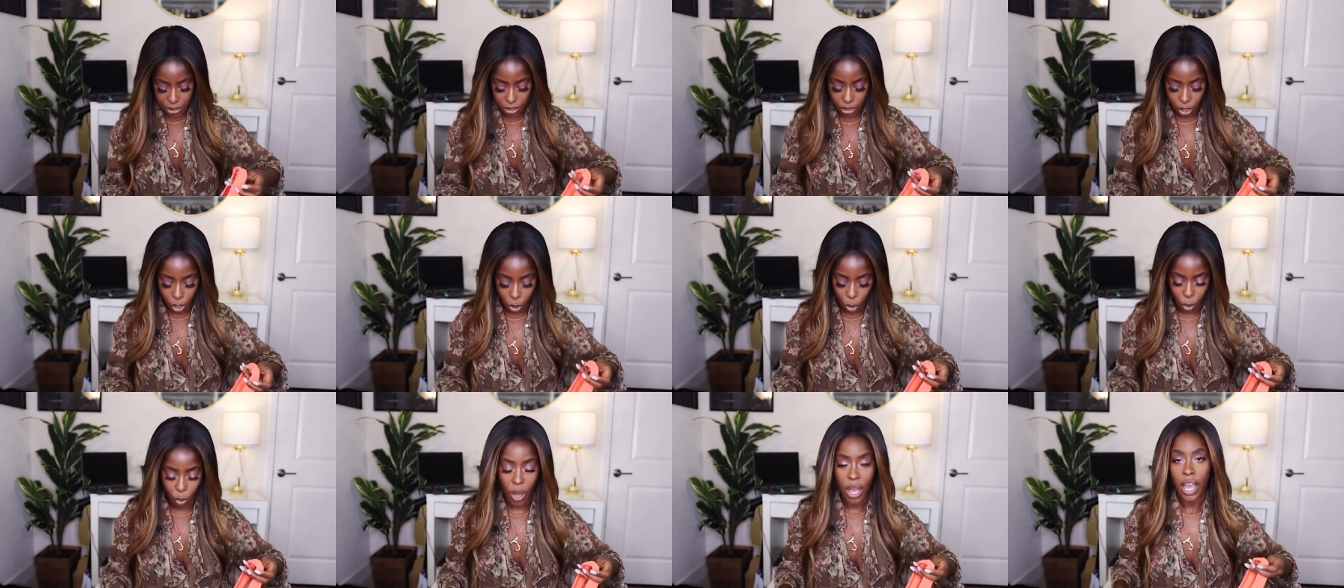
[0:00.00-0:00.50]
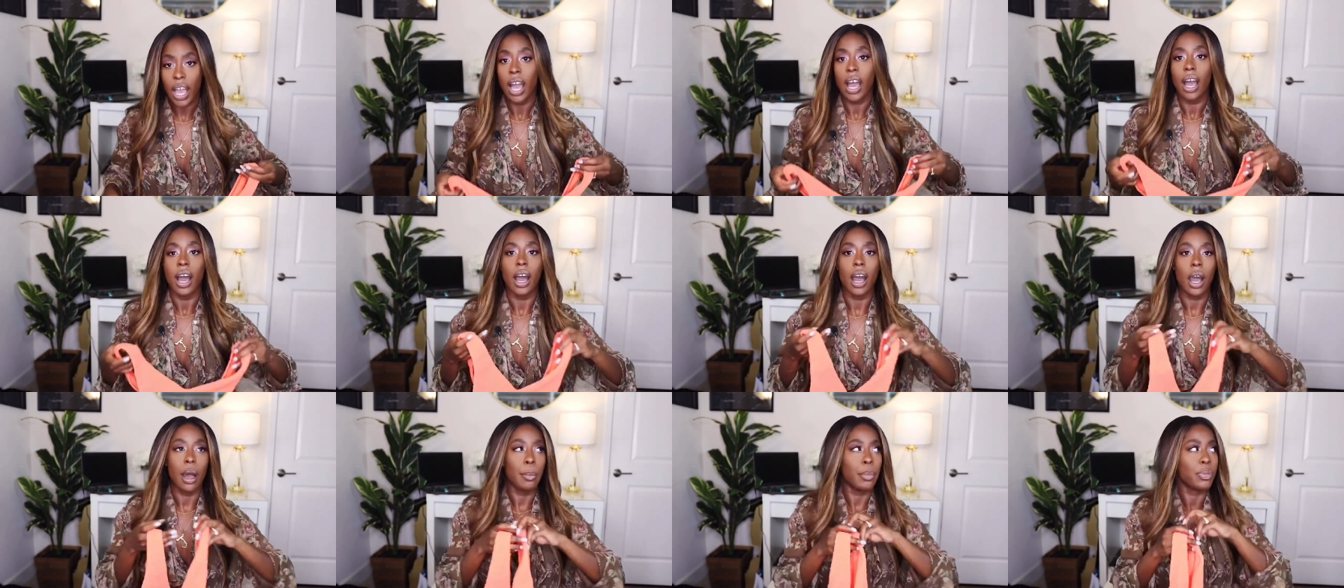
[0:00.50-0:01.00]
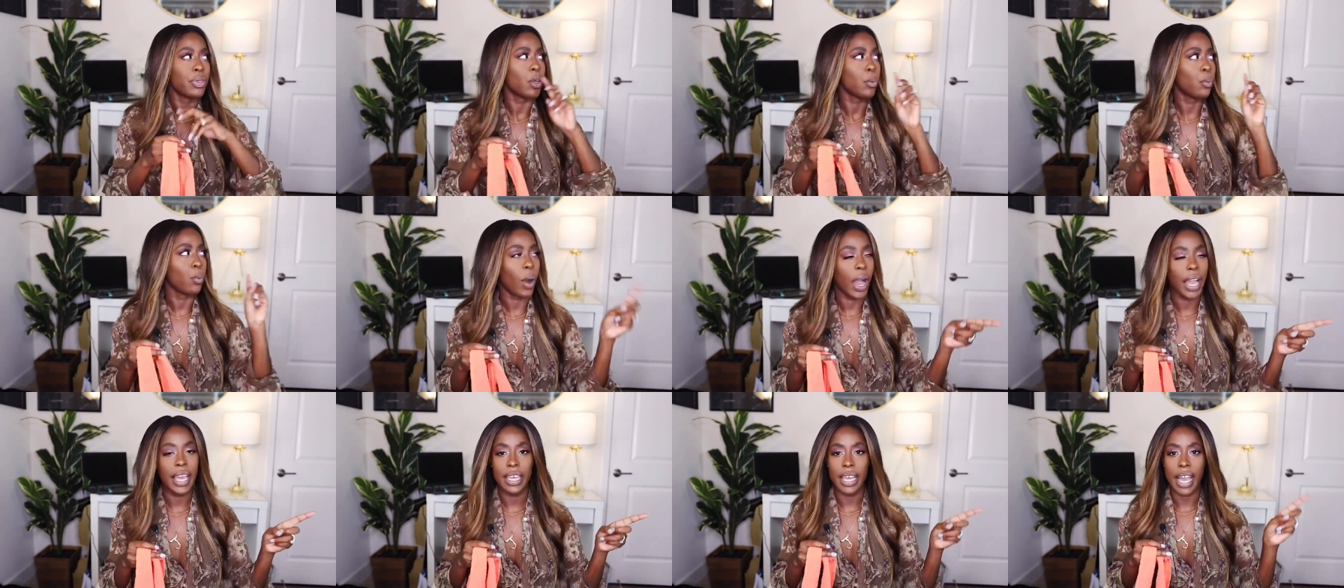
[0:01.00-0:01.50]
So the
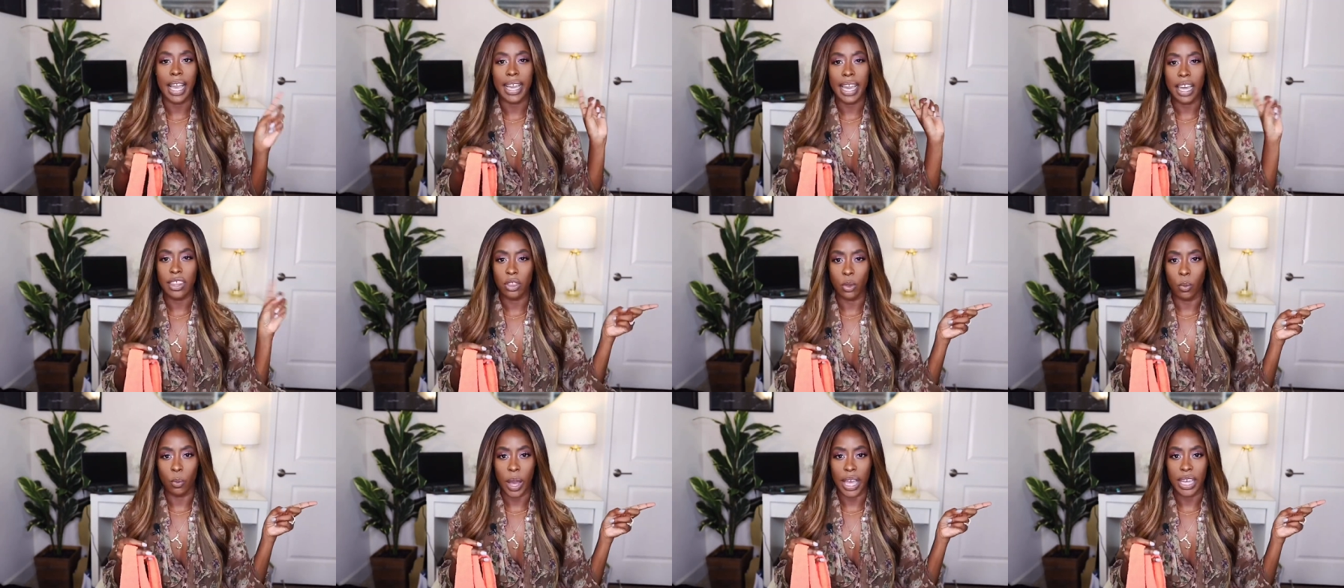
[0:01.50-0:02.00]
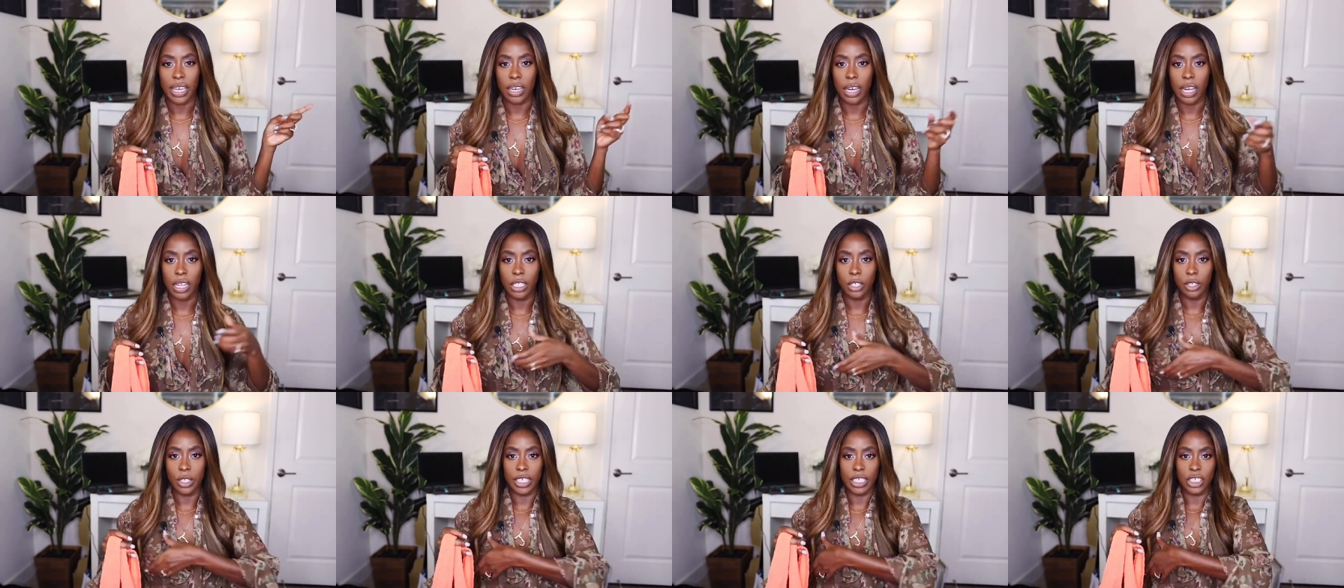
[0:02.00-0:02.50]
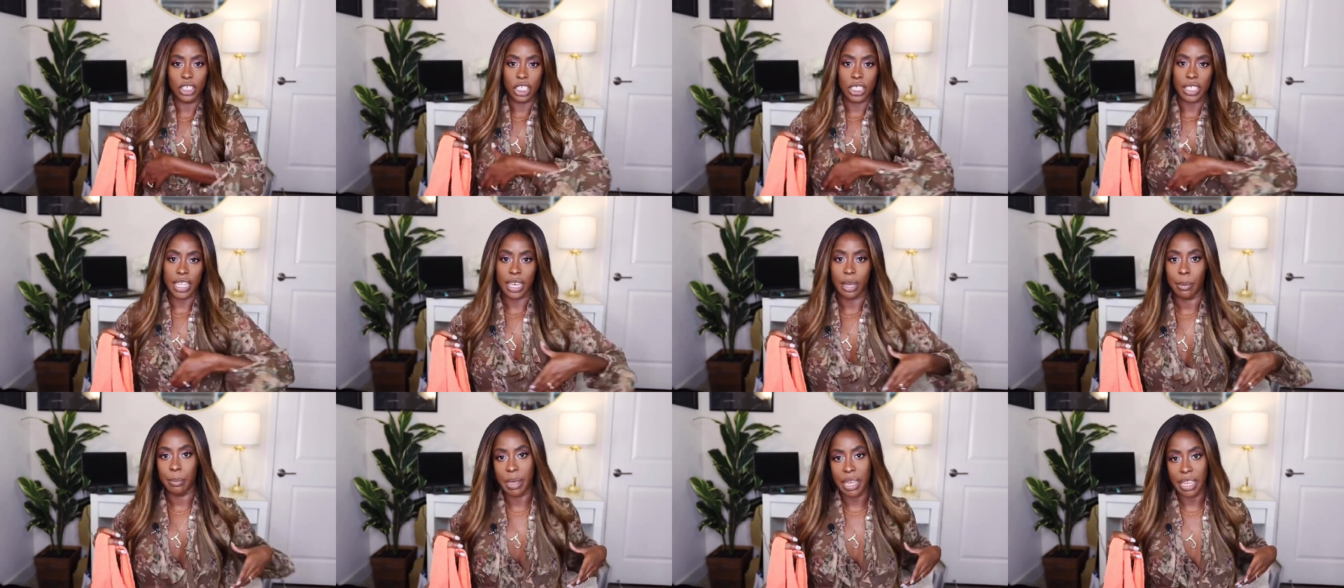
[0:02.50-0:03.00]
white, I got the white color and just
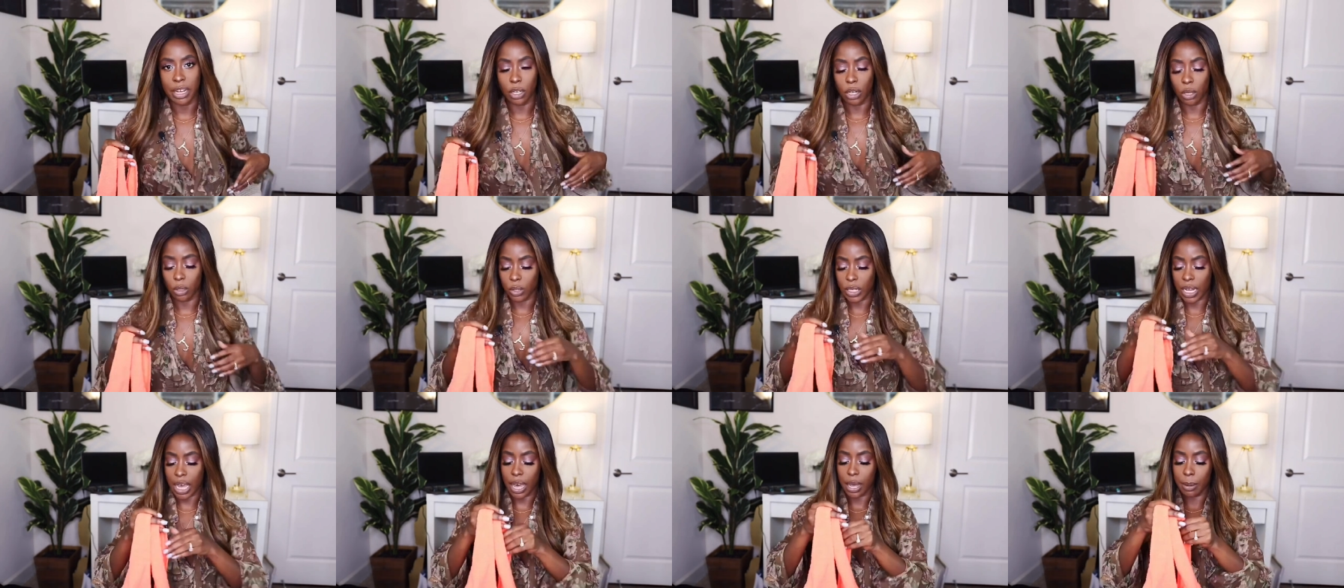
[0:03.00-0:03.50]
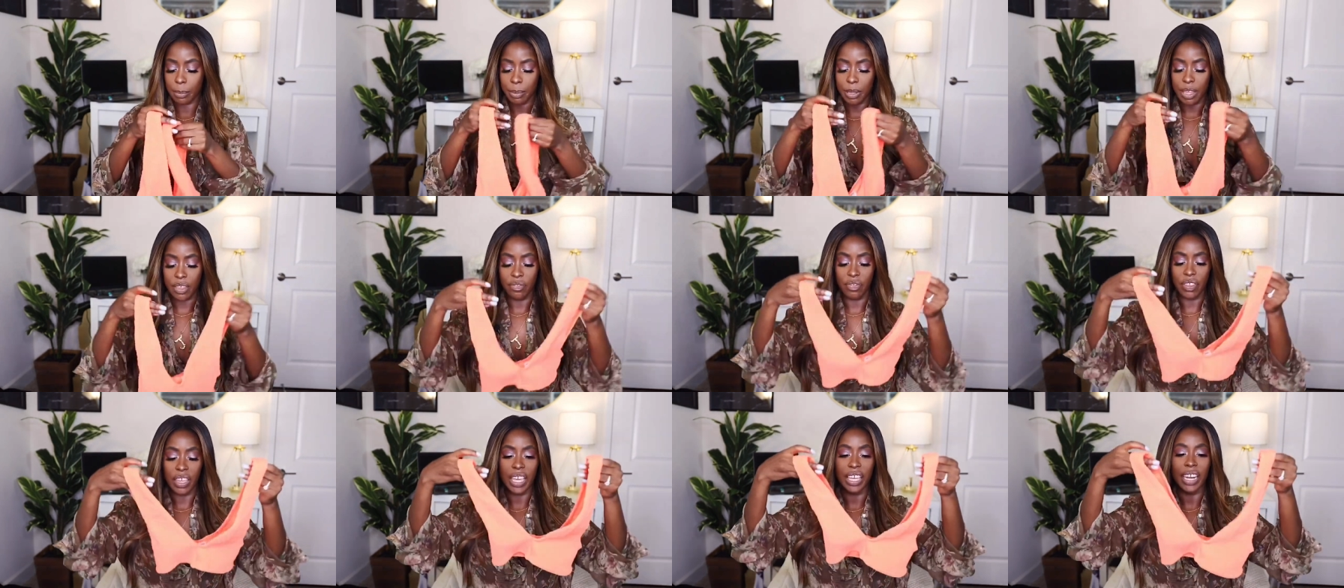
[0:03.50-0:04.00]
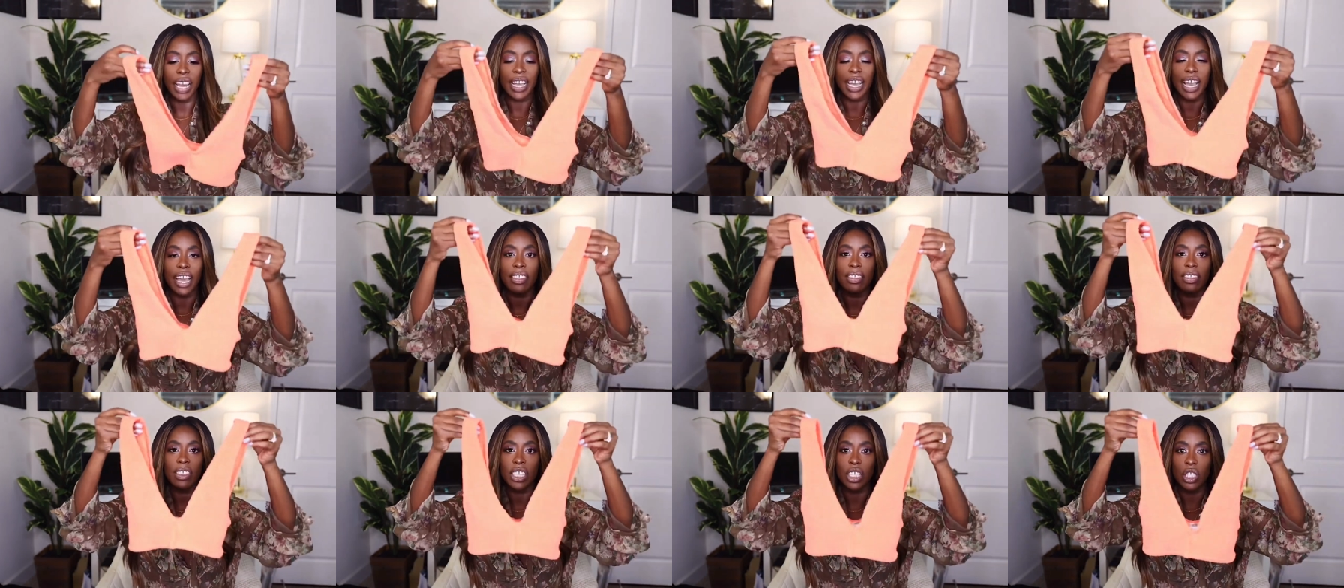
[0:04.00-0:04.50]
like a bandeau top, and then I
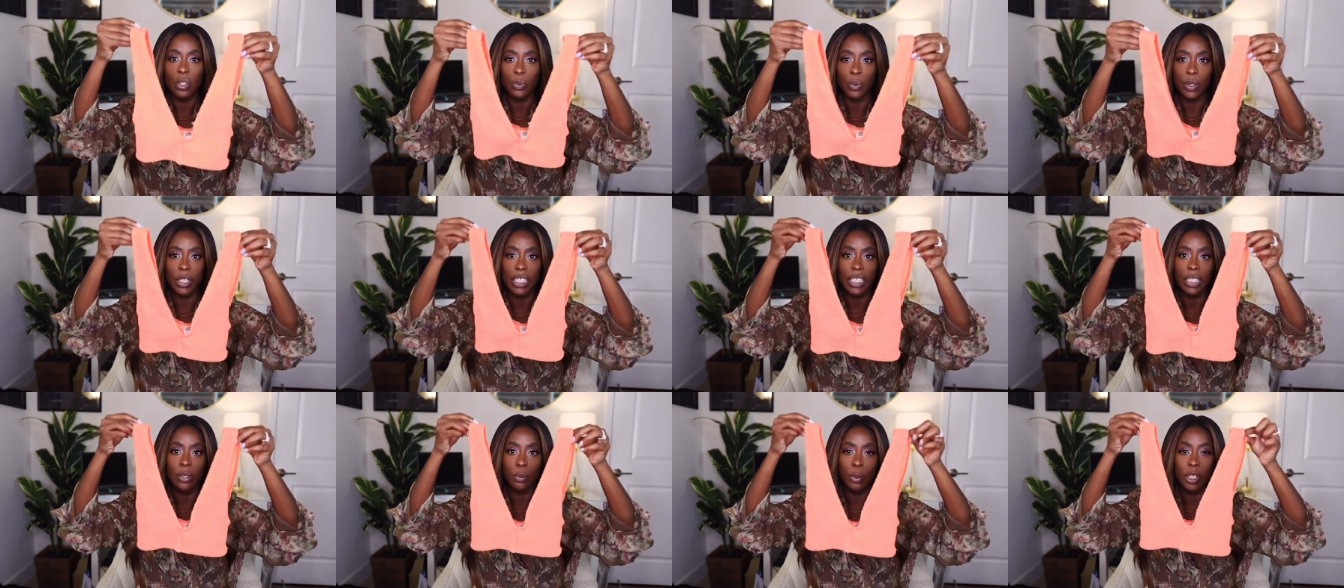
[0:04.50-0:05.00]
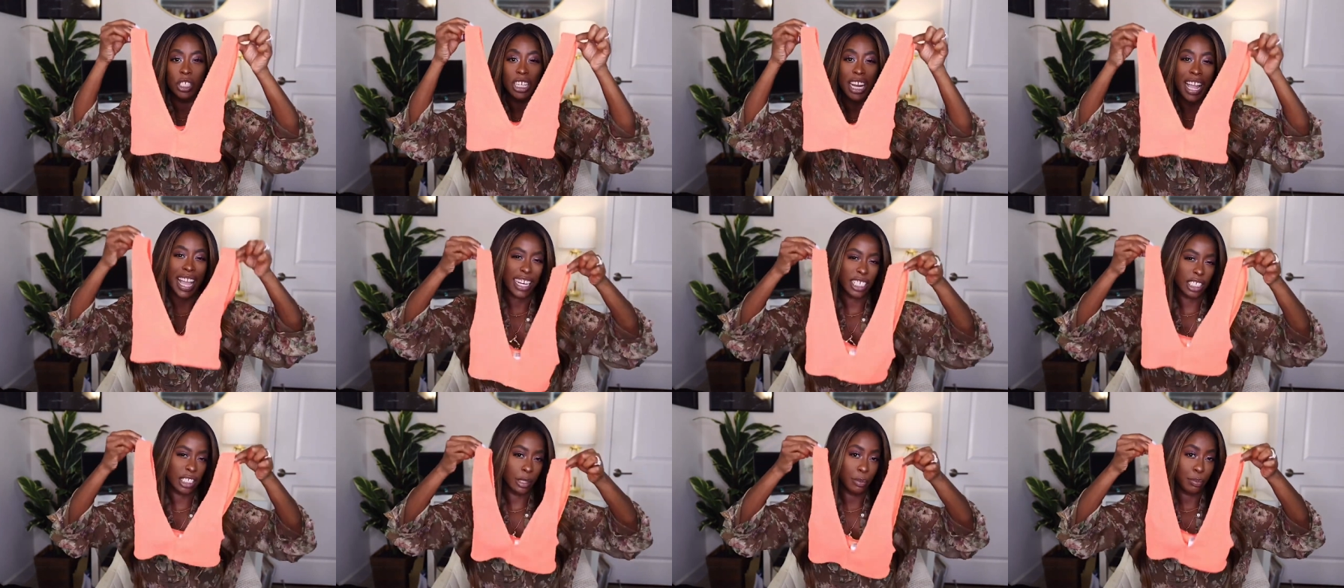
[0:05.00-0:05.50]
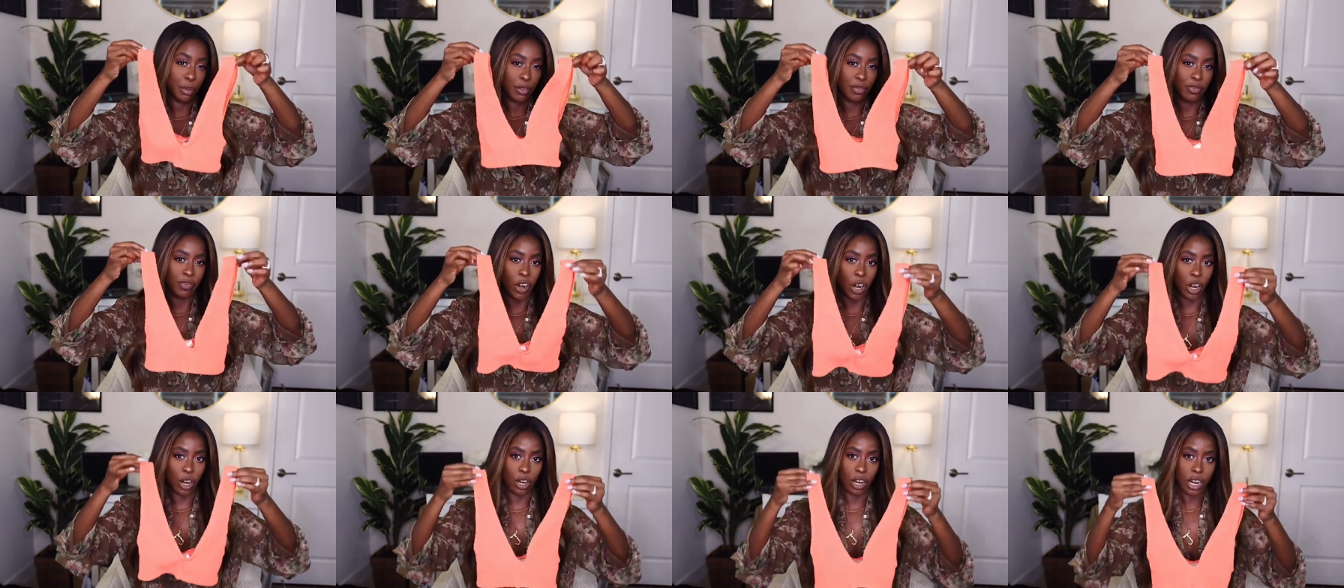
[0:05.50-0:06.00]
got this one, which I actually
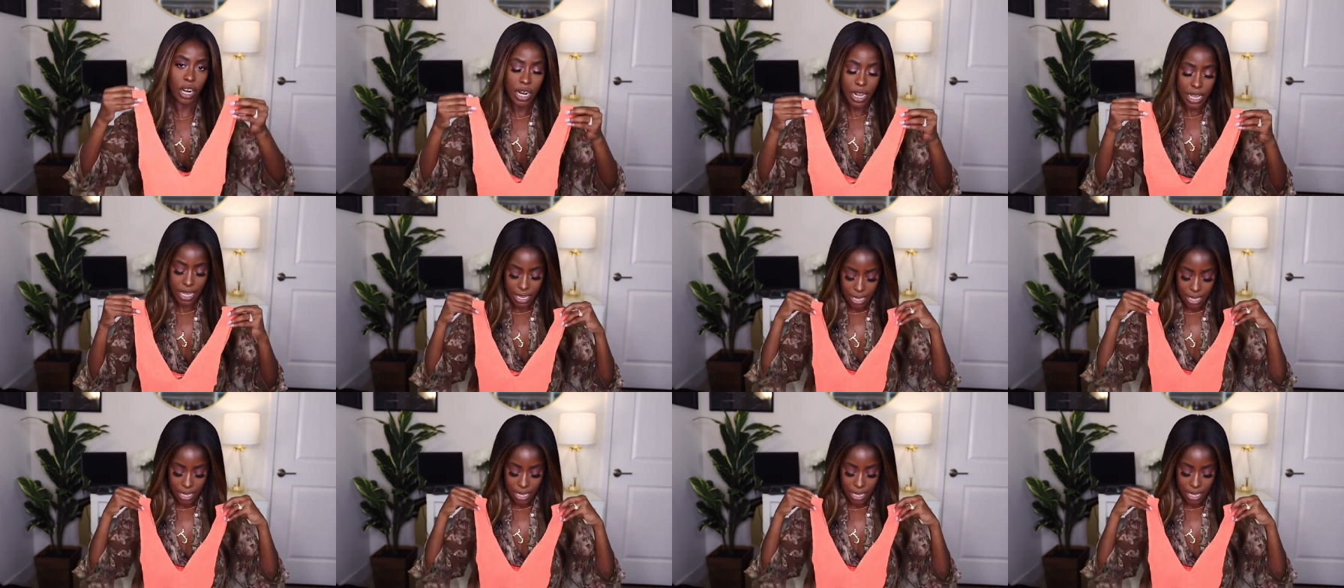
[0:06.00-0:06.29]
prefer,